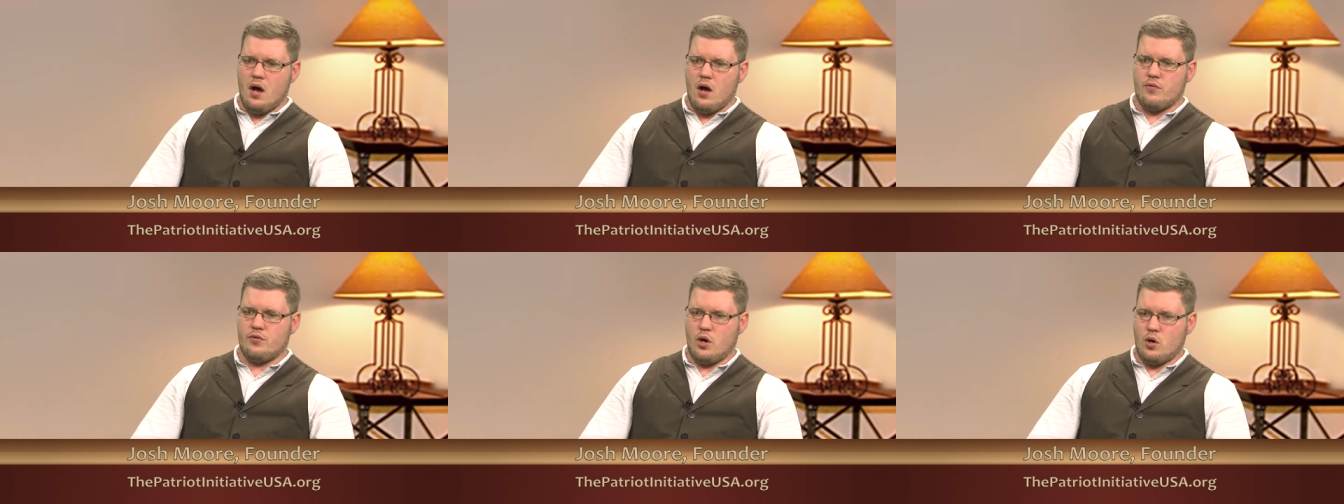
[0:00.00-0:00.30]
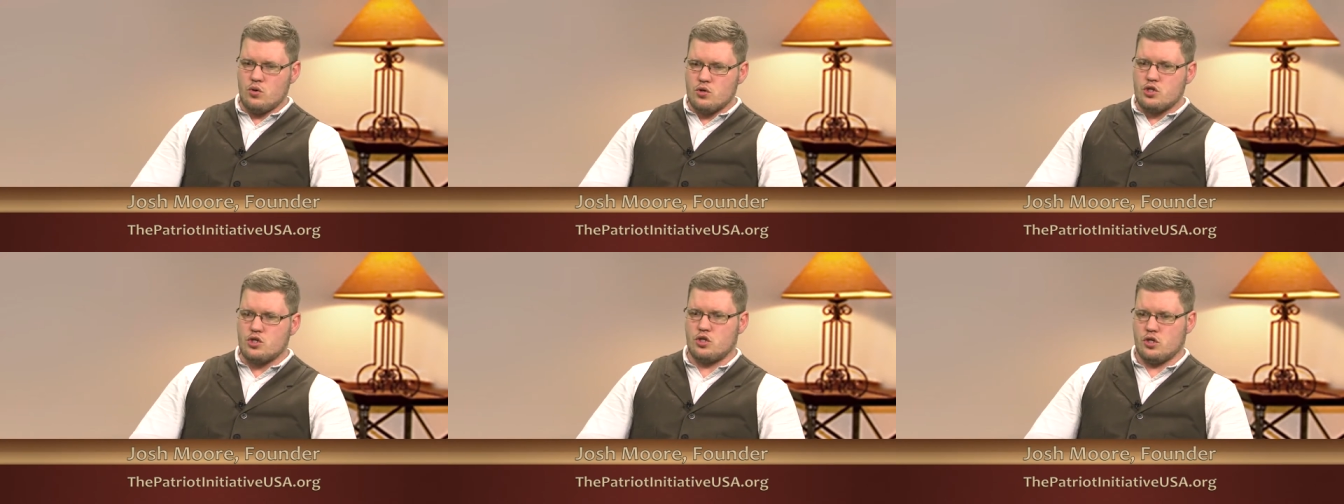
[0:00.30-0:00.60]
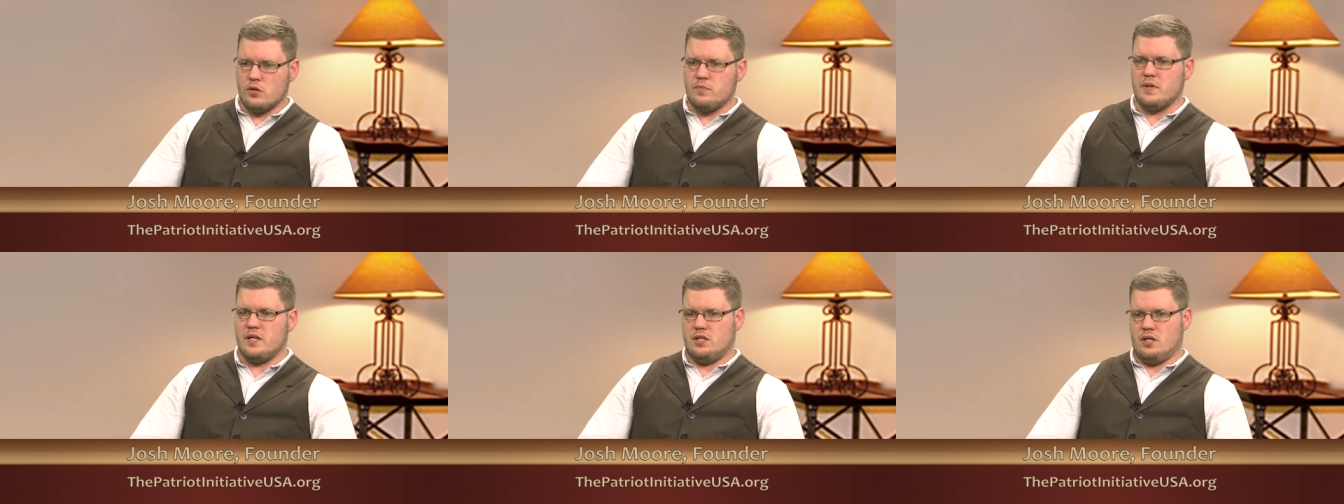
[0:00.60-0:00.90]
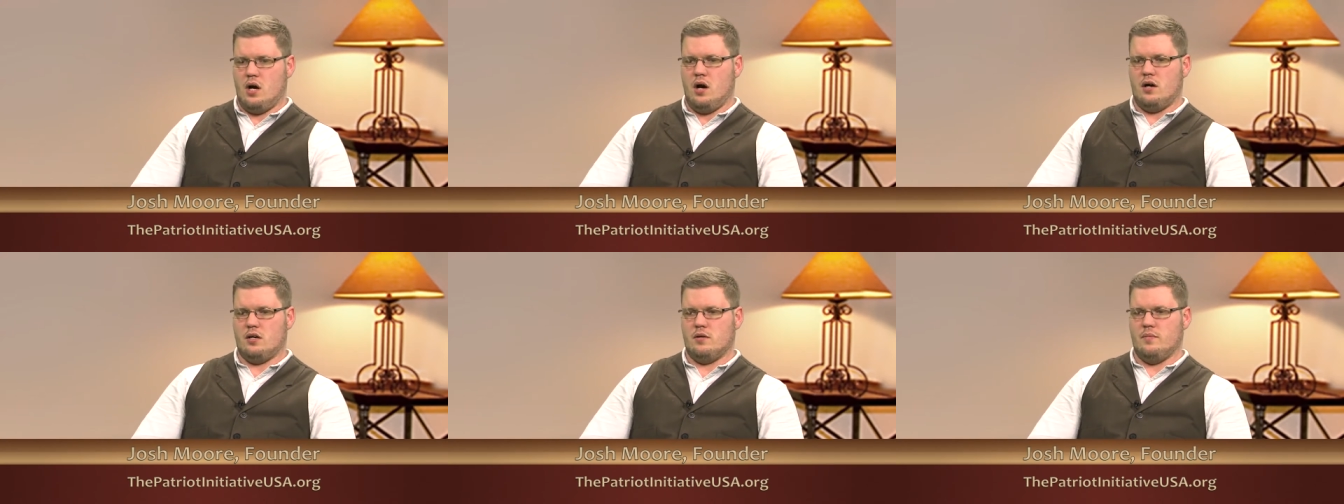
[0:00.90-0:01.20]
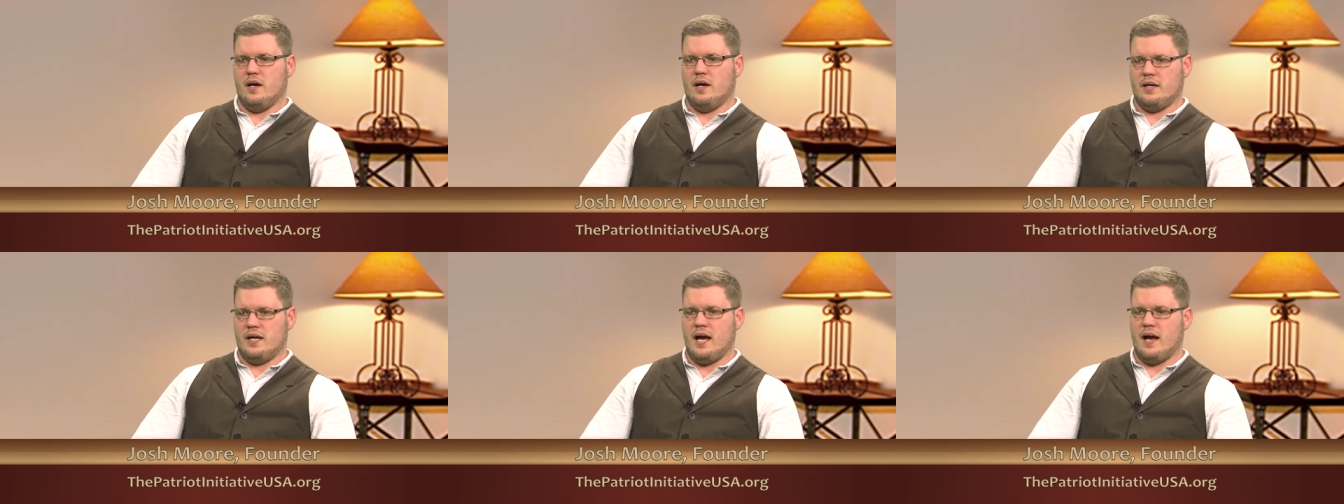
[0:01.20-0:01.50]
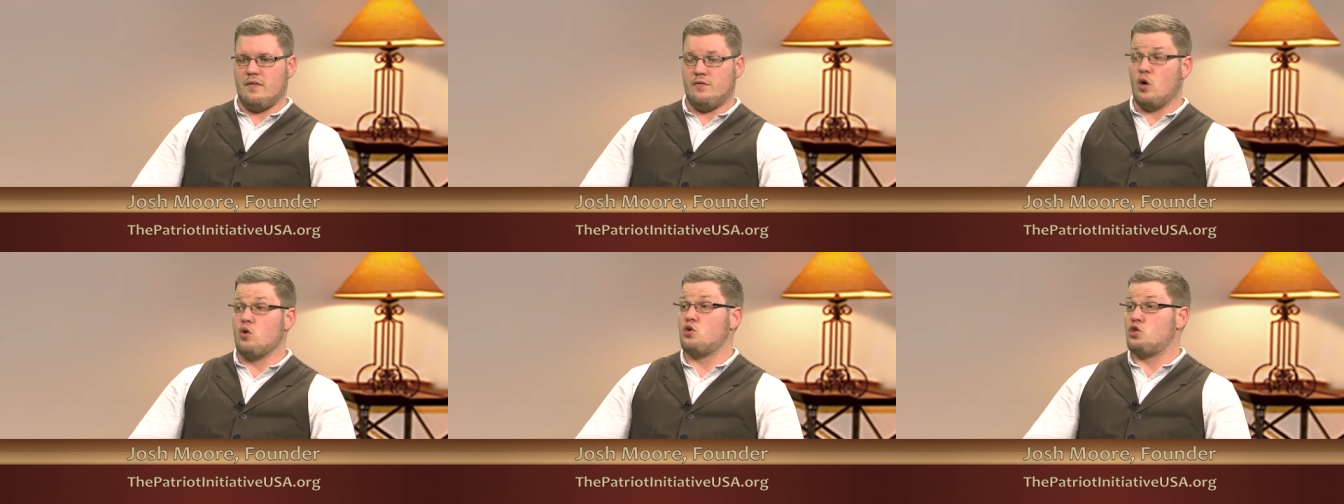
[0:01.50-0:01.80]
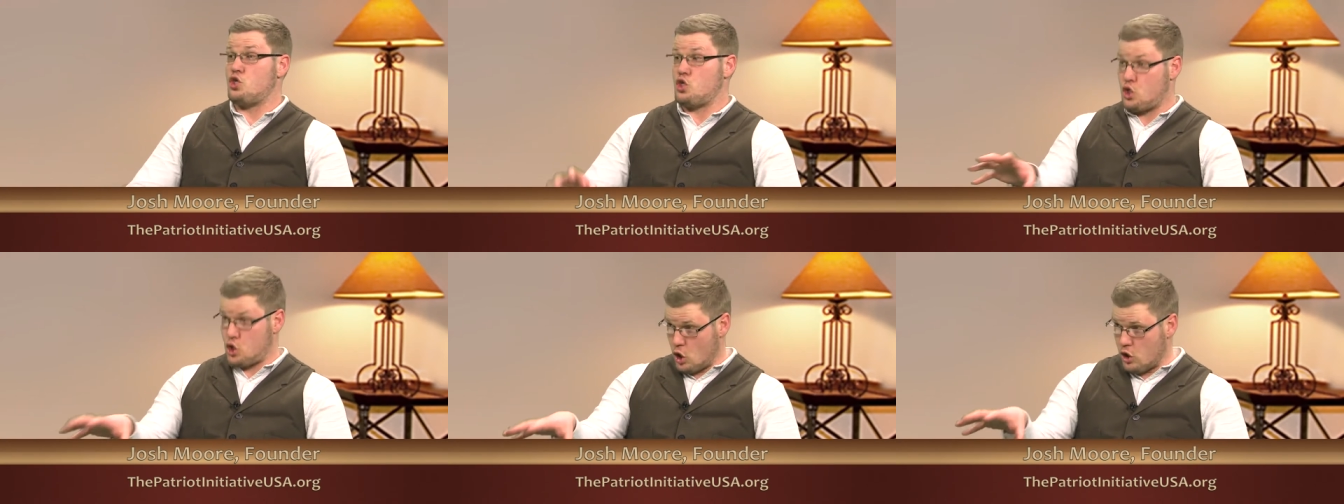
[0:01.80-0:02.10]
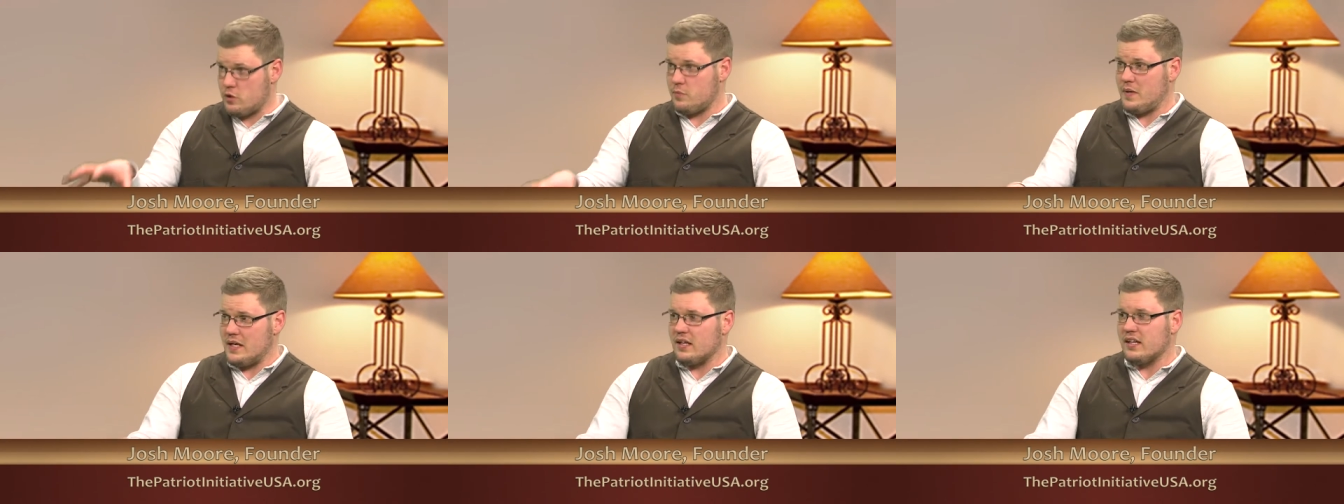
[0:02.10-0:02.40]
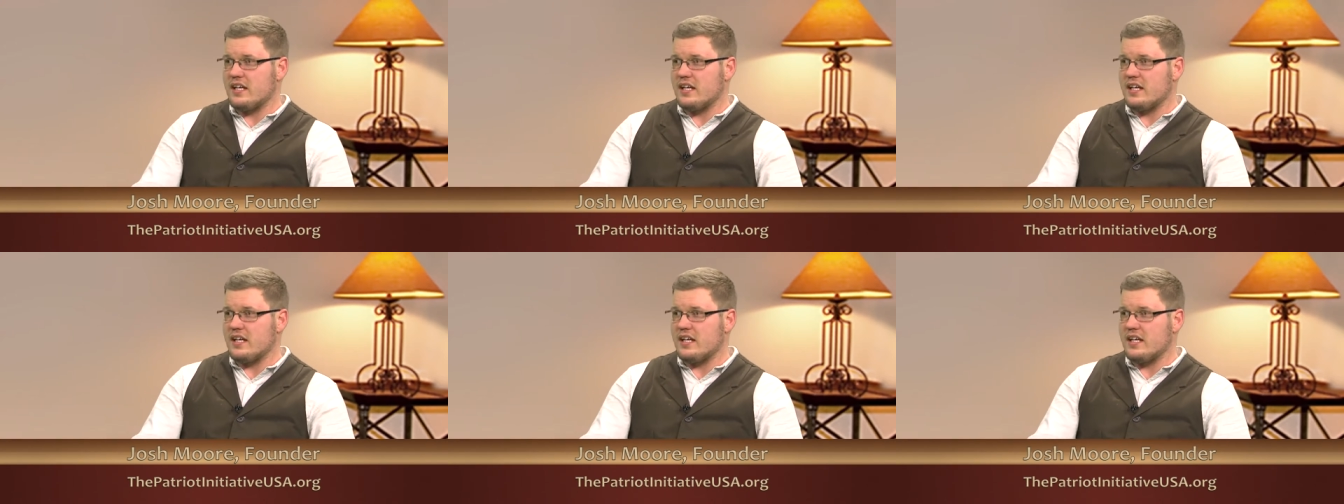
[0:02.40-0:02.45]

those should be talked about. Yeah, those should be